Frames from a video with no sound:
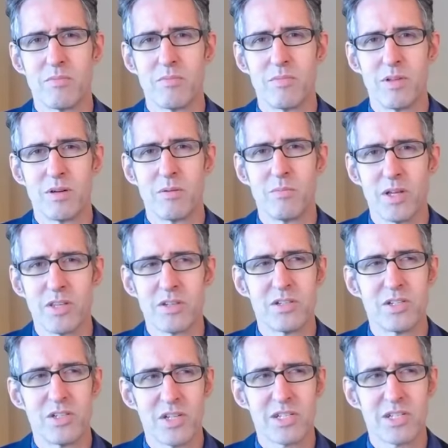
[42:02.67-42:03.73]
their mother
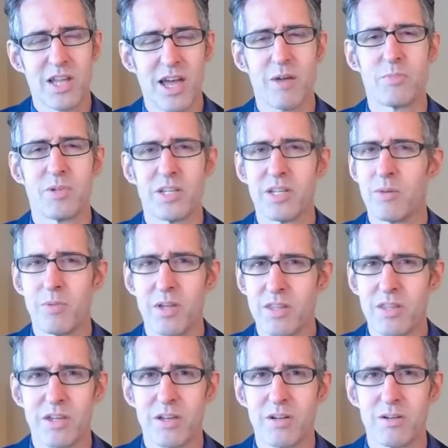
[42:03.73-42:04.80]
just happened a month
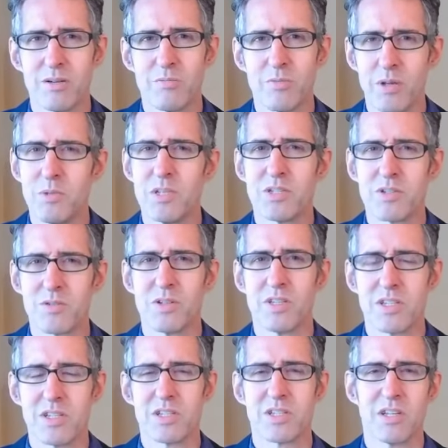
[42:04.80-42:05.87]
ago. Maybe it's really
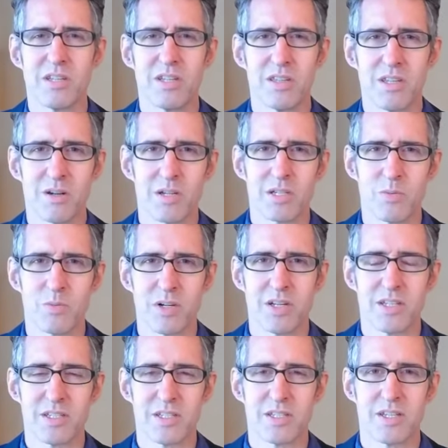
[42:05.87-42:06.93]
still in their
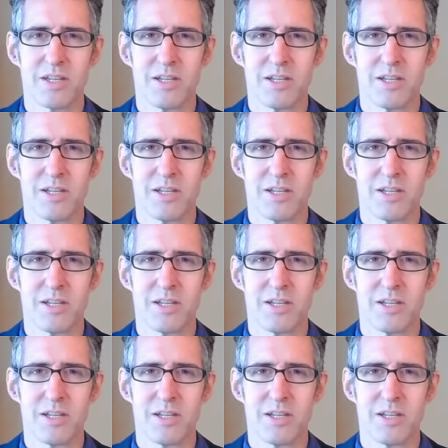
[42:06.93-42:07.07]
experience.